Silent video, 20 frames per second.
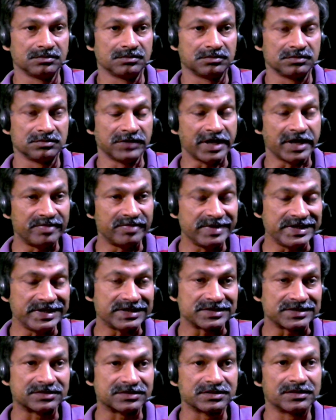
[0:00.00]
That
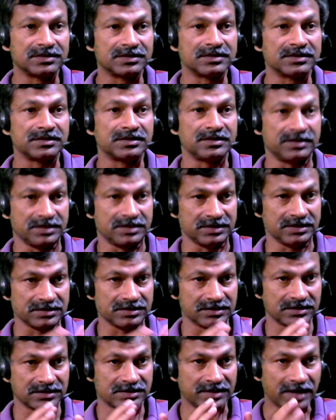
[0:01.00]
means the
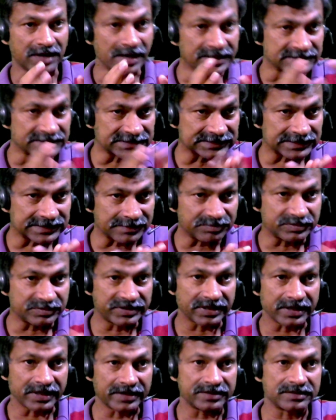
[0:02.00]
concept
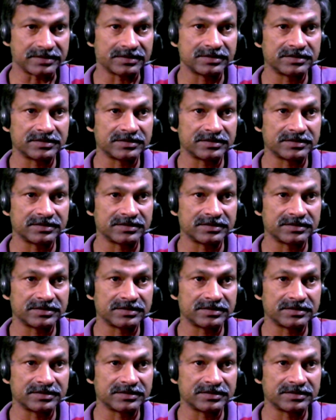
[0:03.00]
that